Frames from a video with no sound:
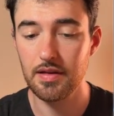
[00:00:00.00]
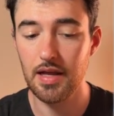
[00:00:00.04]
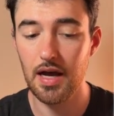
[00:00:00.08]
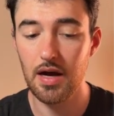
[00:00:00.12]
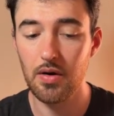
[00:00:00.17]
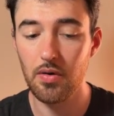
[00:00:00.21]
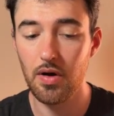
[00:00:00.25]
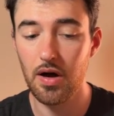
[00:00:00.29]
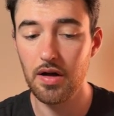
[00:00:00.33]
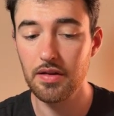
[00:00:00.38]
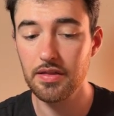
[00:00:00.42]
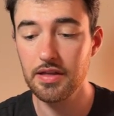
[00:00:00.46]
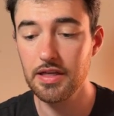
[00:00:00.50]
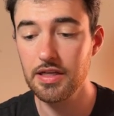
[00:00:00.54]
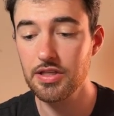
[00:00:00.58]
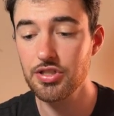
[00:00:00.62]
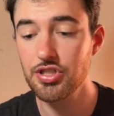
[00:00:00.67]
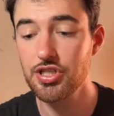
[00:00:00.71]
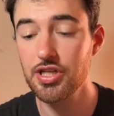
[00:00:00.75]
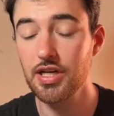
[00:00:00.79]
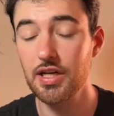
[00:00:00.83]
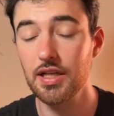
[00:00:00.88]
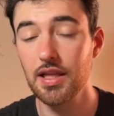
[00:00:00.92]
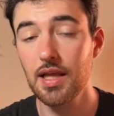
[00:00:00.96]
Now on the
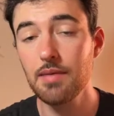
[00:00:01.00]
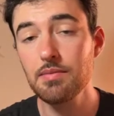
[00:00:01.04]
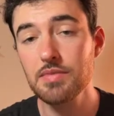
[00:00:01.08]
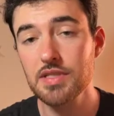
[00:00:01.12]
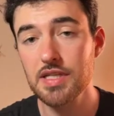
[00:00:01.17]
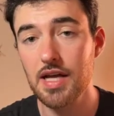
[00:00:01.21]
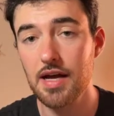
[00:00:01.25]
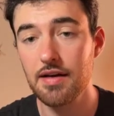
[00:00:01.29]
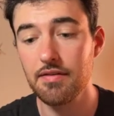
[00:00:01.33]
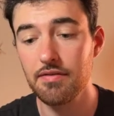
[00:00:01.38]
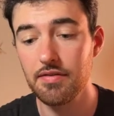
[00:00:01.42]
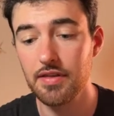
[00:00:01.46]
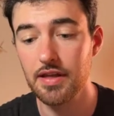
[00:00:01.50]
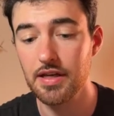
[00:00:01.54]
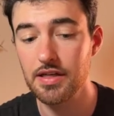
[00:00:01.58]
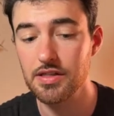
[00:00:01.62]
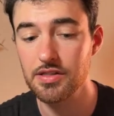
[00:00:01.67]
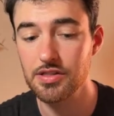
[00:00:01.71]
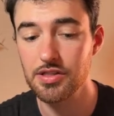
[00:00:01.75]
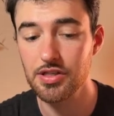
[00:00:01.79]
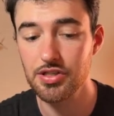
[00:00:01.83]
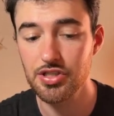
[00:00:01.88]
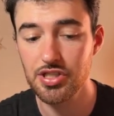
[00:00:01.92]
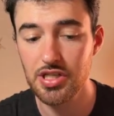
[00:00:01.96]
GLM side of
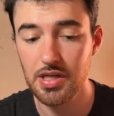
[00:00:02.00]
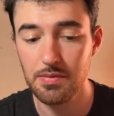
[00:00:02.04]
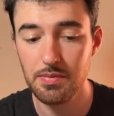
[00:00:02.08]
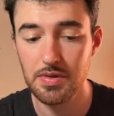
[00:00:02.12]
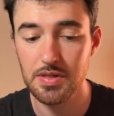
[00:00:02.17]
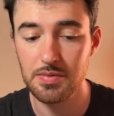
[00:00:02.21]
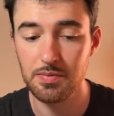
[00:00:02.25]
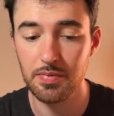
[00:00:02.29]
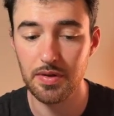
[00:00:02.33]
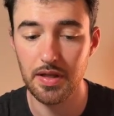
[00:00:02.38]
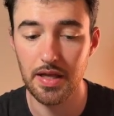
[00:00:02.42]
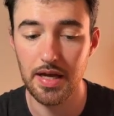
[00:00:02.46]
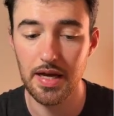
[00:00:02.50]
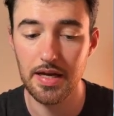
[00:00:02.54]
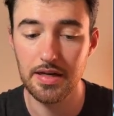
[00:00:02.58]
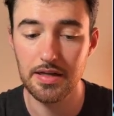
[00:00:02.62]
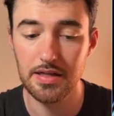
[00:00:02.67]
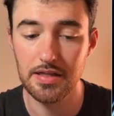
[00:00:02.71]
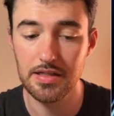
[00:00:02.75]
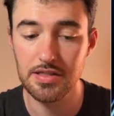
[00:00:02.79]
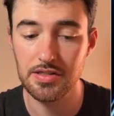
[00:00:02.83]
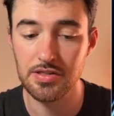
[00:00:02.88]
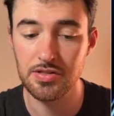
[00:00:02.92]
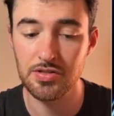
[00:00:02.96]
things, the cheapest plan
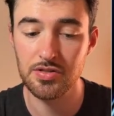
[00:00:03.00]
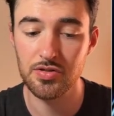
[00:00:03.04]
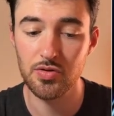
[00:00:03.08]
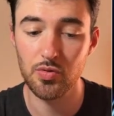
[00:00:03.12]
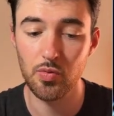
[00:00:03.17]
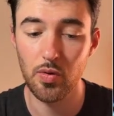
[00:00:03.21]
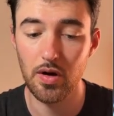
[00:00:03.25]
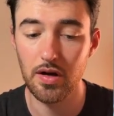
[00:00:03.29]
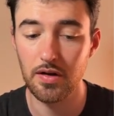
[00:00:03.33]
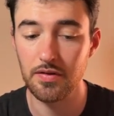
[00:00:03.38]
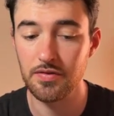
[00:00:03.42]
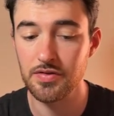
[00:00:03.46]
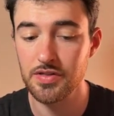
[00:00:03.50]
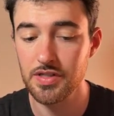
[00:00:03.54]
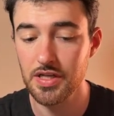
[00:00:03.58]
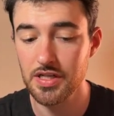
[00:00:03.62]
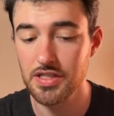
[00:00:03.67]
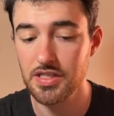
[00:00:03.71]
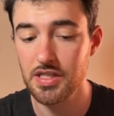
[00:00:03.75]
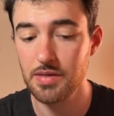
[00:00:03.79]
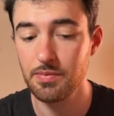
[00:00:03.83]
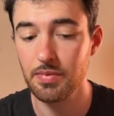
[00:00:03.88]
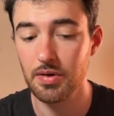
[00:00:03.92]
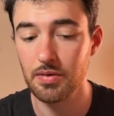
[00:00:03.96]
is
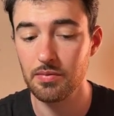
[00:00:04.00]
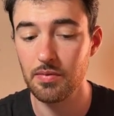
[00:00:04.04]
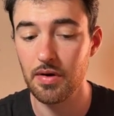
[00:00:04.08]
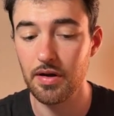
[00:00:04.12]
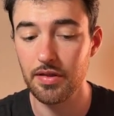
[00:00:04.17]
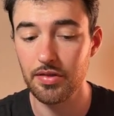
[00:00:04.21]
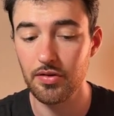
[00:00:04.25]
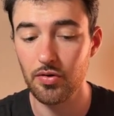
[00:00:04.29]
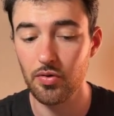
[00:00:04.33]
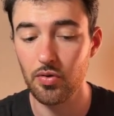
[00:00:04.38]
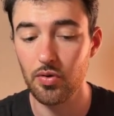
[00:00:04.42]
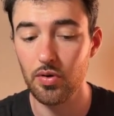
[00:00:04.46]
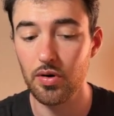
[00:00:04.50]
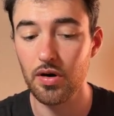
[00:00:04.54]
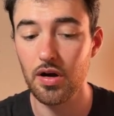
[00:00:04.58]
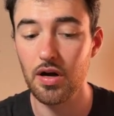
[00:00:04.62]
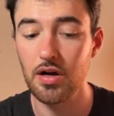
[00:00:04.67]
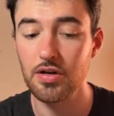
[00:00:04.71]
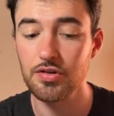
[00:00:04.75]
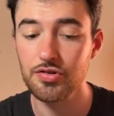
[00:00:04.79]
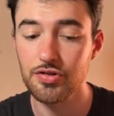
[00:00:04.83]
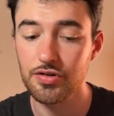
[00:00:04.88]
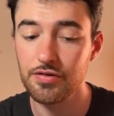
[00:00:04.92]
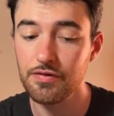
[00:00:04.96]
$12.60 per month, or
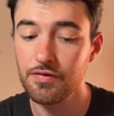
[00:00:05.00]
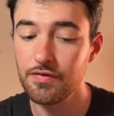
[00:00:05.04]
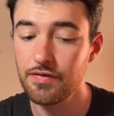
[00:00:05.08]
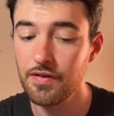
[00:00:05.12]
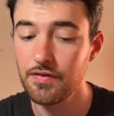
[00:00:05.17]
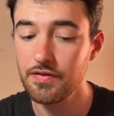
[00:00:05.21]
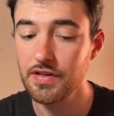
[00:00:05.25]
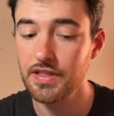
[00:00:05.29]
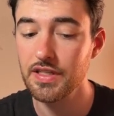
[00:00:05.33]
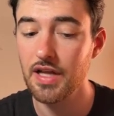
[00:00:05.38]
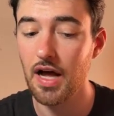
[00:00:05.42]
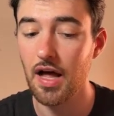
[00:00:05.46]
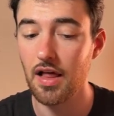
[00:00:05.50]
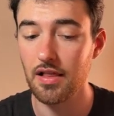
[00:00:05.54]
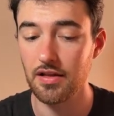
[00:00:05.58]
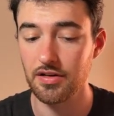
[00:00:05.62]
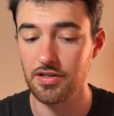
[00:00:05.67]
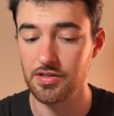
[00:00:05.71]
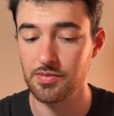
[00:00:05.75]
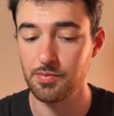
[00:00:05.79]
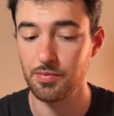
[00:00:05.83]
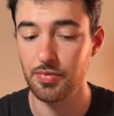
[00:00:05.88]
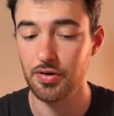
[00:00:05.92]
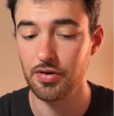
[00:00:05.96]

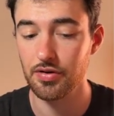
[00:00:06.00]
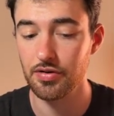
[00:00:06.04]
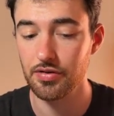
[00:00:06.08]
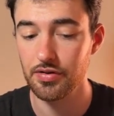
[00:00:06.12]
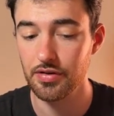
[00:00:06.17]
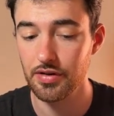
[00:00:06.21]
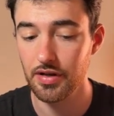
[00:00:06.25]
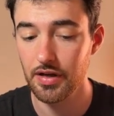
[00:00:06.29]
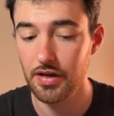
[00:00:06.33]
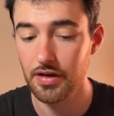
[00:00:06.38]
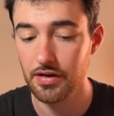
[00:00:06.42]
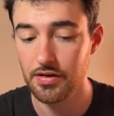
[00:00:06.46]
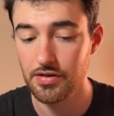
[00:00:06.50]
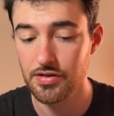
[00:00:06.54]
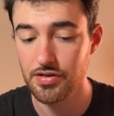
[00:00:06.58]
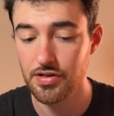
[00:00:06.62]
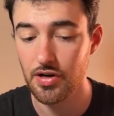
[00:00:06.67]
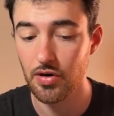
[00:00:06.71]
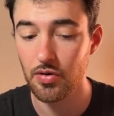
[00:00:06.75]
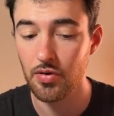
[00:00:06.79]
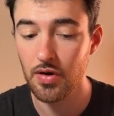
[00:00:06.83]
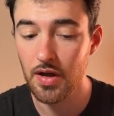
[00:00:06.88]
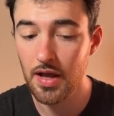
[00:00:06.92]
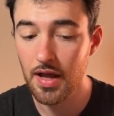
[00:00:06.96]
$150 per year.
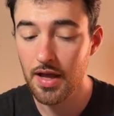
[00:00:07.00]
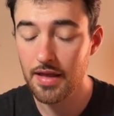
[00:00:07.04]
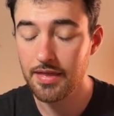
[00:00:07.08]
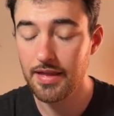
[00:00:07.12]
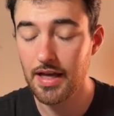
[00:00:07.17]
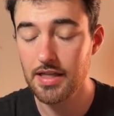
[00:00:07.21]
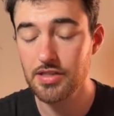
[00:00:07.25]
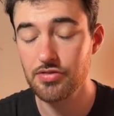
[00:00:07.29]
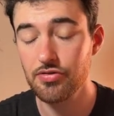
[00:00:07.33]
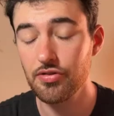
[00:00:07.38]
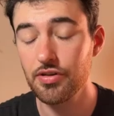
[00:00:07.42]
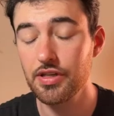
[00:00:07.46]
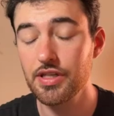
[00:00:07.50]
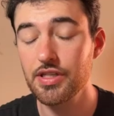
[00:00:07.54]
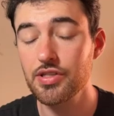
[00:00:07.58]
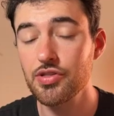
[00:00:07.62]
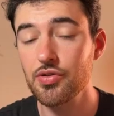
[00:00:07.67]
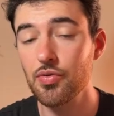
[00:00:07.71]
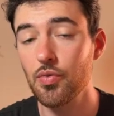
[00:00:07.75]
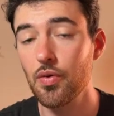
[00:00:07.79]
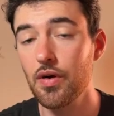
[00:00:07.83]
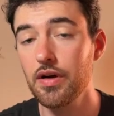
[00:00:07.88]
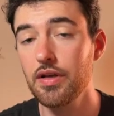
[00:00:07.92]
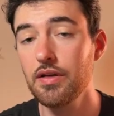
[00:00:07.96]
So that's already
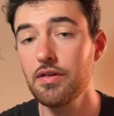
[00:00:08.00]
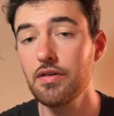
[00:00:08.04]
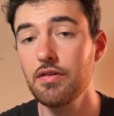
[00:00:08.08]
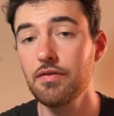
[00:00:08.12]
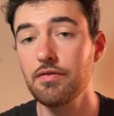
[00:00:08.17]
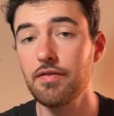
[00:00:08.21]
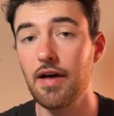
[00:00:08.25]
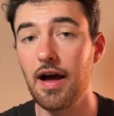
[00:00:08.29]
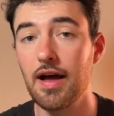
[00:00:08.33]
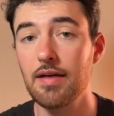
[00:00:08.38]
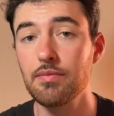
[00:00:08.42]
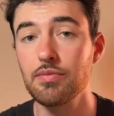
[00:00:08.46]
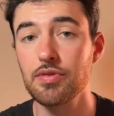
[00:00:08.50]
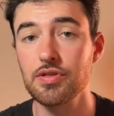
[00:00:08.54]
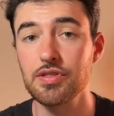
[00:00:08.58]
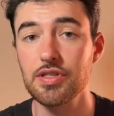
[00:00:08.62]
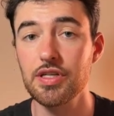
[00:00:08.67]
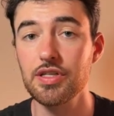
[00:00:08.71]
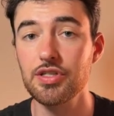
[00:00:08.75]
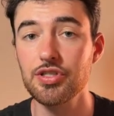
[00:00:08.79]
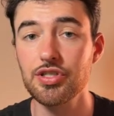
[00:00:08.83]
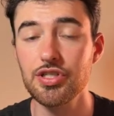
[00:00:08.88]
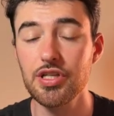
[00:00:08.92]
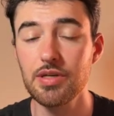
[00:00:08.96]

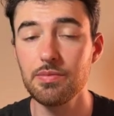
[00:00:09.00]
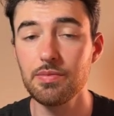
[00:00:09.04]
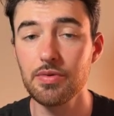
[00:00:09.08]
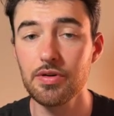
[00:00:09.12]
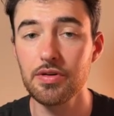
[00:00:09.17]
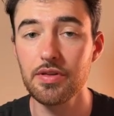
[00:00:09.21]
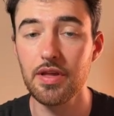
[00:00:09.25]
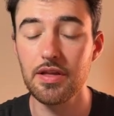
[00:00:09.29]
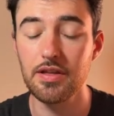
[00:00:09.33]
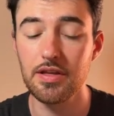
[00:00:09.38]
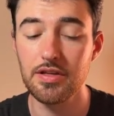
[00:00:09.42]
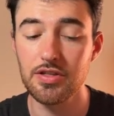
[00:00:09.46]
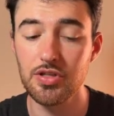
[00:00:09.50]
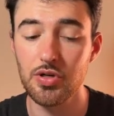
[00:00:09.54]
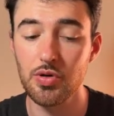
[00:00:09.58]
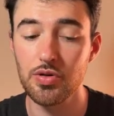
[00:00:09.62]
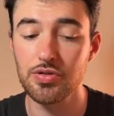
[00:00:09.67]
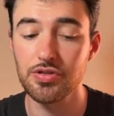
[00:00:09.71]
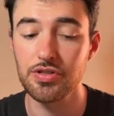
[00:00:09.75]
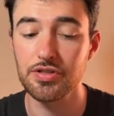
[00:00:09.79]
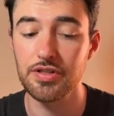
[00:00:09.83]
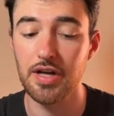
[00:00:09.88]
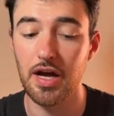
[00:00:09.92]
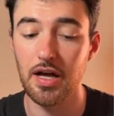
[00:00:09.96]
25% cheaper than the
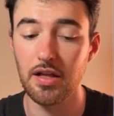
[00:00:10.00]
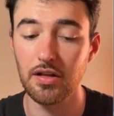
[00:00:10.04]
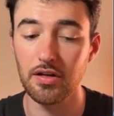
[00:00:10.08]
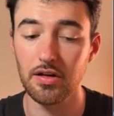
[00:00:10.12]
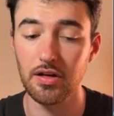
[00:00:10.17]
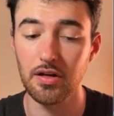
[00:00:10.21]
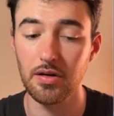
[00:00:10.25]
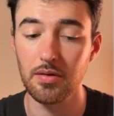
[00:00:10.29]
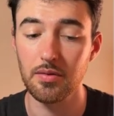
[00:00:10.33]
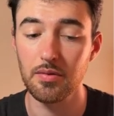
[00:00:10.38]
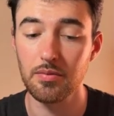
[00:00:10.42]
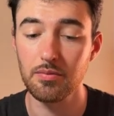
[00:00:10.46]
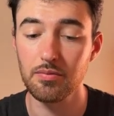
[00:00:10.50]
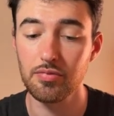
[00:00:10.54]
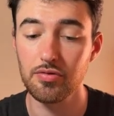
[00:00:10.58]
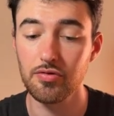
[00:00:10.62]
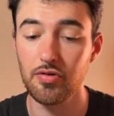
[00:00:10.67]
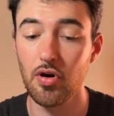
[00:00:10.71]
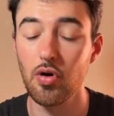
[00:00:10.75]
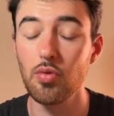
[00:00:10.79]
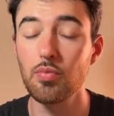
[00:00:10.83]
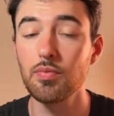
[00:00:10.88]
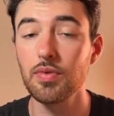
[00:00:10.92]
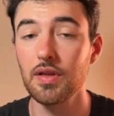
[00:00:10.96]
$200
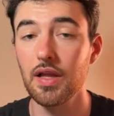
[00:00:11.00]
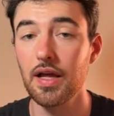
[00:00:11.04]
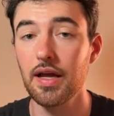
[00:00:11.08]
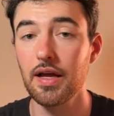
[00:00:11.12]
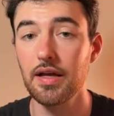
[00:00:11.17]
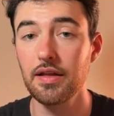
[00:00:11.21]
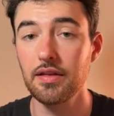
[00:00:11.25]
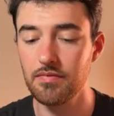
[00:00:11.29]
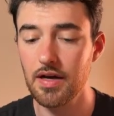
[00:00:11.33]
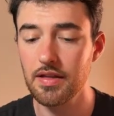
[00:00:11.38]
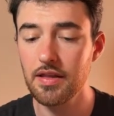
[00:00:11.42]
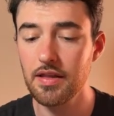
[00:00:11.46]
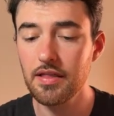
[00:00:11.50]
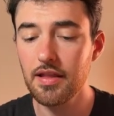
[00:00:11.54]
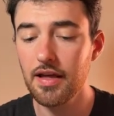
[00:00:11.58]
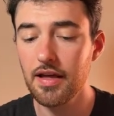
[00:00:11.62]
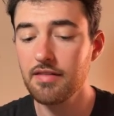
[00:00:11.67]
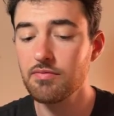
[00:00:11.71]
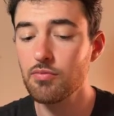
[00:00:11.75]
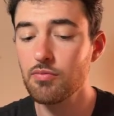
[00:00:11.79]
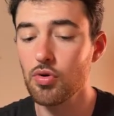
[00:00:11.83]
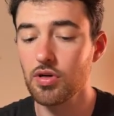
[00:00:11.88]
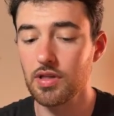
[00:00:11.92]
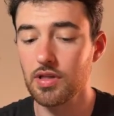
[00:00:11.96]
Pro plan. And then they
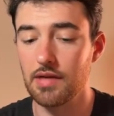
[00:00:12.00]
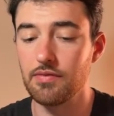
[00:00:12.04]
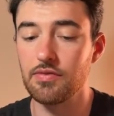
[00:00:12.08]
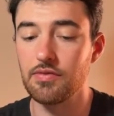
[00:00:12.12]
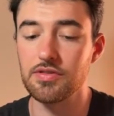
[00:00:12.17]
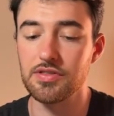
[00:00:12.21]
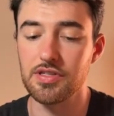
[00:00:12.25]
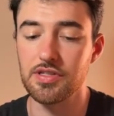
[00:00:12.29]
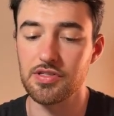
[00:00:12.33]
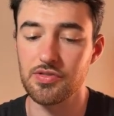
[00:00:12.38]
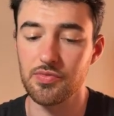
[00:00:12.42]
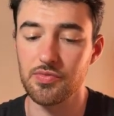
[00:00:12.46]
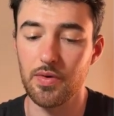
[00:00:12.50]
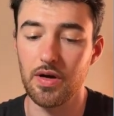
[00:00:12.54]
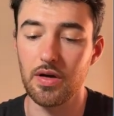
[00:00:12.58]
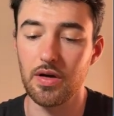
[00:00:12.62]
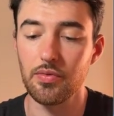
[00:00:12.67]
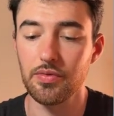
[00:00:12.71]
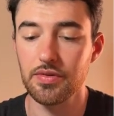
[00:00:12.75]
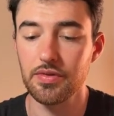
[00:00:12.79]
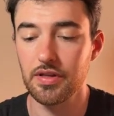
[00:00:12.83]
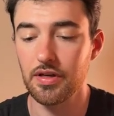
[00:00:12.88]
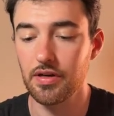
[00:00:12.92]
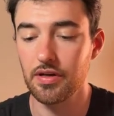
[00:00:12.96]
have more levels as
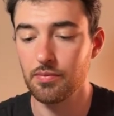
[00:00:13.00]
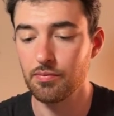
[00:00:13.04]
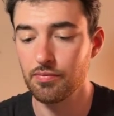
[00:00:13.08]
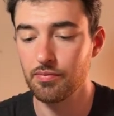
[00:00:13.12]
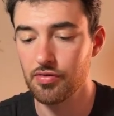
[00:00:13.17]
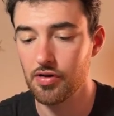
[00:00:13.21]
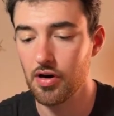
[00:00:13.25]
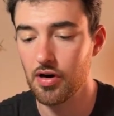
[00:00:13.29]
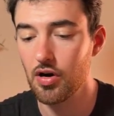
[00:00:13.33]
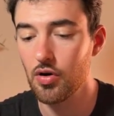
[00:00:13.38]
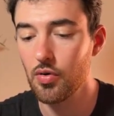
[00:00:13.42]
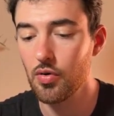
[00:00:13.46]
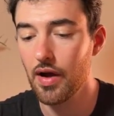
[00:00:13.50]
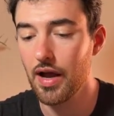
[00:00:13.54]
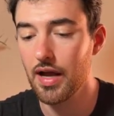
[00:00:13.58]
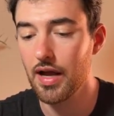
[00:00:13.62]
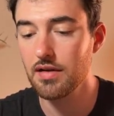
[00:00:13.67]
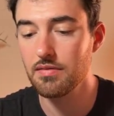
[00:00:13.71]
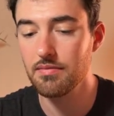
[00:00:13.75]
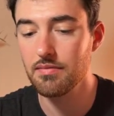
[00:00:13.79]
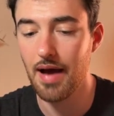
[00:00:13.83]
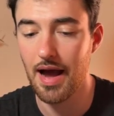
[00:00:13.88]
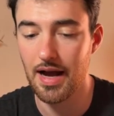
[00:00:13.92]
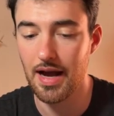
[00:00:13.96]
well with their Pro
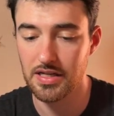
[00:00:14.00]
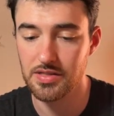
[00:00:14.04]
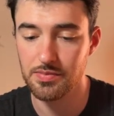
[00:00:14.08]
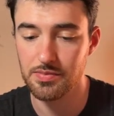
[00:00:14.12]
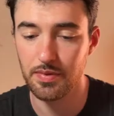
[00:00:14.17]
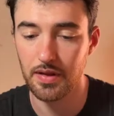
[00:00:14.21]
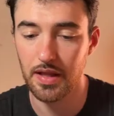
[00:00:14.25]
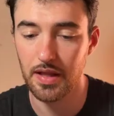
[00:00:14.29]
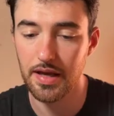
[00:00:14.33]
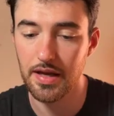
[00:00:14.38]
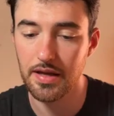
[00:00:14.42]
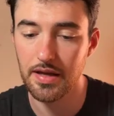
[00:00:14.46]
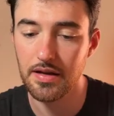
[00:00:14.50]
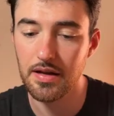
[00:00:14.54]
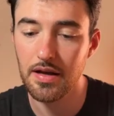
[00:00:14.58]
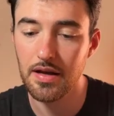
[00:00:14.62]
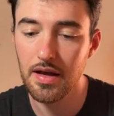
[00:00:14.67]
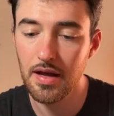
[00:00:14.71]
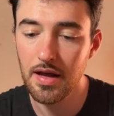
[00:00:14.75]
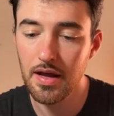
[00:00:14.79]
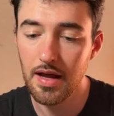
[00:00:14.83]
and Max plan.